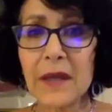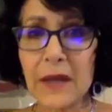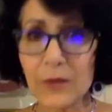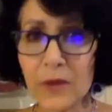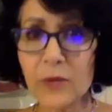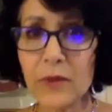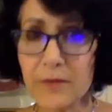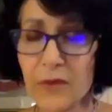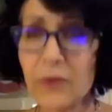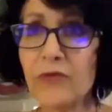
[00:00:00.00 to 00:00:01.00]
And when we
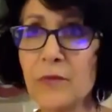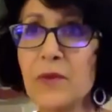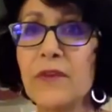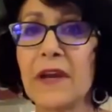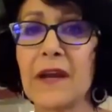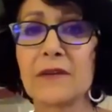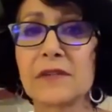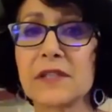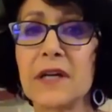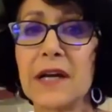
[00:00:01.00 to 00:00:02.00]
move, moving
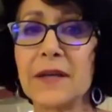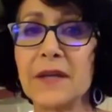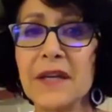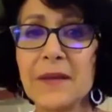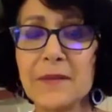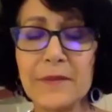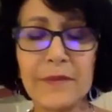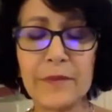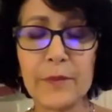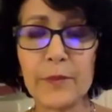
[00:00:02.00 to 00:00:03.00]
outside,
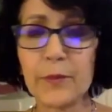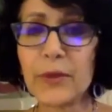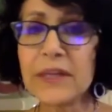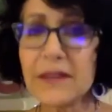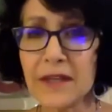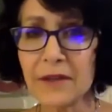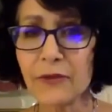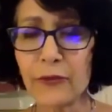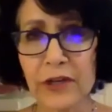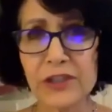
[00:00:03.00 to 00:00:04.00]

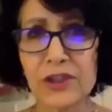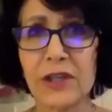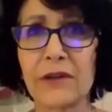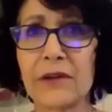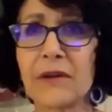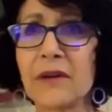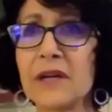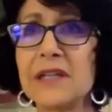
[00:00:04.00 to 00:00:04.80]
breathing fresh air,